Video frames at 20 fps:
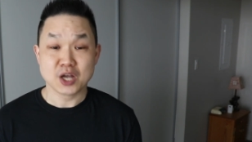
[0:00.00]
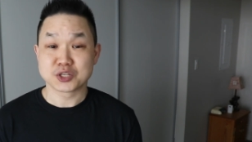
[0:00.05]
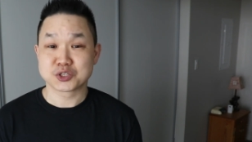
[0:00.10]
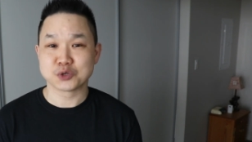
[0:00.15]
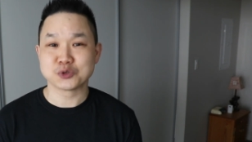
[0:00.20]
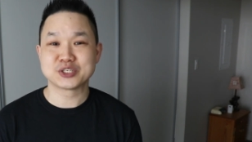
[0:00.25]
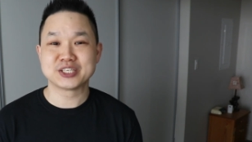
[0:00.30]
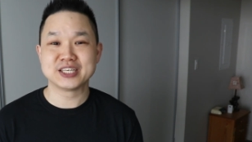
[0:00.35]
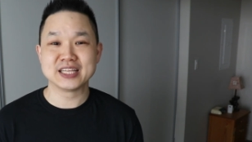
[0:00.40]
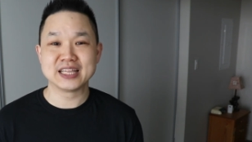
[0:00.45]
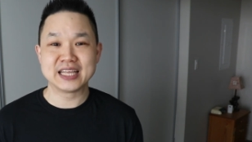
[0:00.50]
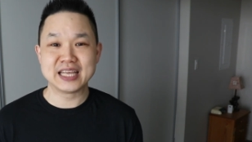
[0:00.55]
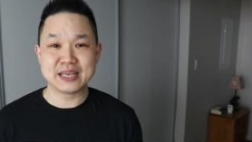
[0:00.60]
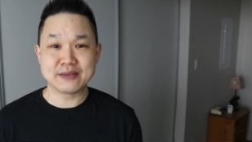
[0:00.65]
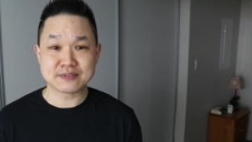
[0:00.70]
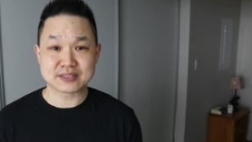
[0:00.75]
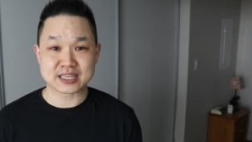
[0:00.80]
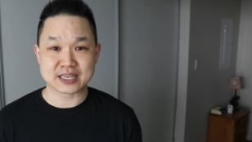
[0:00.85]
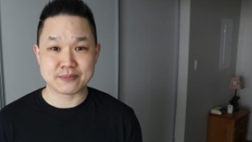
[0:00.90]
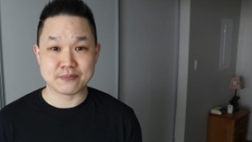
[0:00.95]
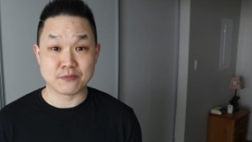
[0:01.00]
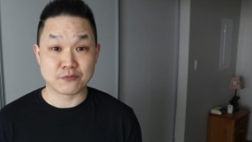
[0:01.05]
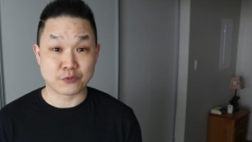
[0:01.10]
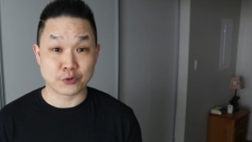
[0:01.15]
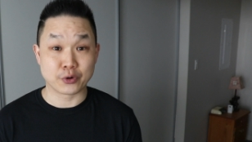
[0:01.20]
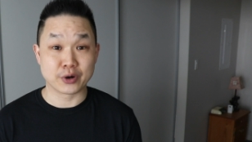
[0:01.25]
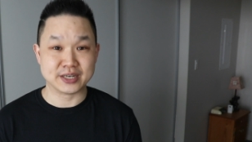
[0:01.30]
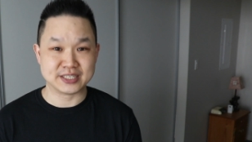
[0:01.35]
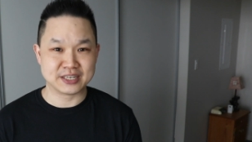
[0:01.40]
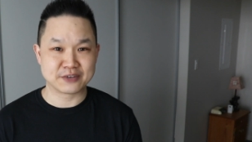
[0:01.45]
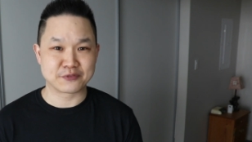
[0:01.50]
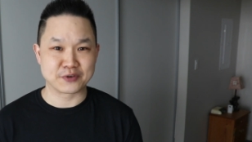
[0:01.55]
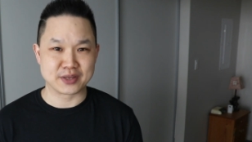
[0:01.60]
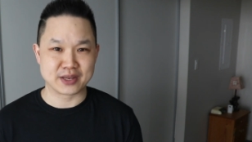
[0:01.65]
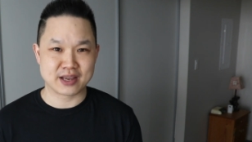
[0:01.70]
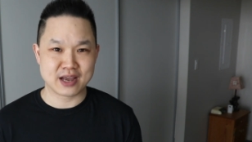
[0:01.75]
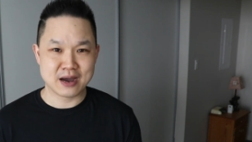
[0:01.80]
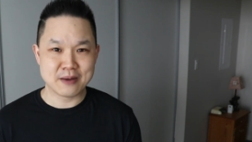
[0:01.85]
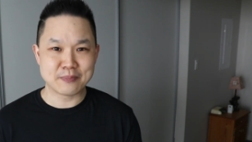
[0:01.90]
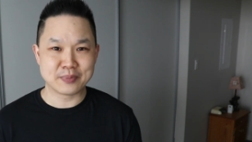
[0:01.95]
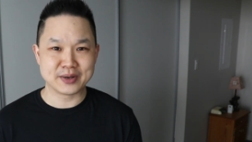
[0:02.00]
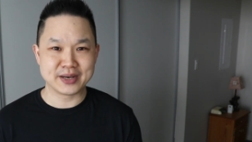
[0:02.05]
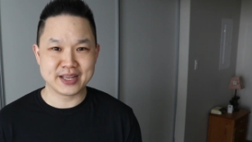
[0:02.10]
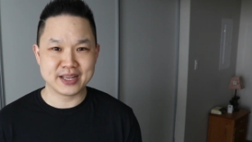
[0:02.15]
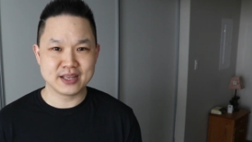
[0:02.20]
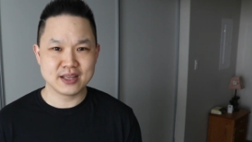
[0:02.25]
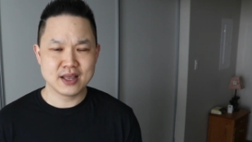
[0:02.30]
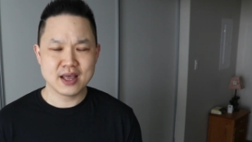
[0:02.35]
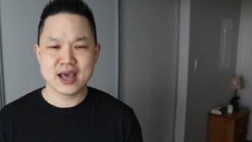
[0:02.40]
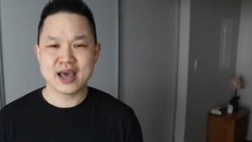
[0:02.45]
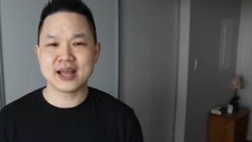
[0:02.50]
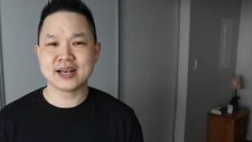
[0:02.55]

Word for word: So she leaves him for a different company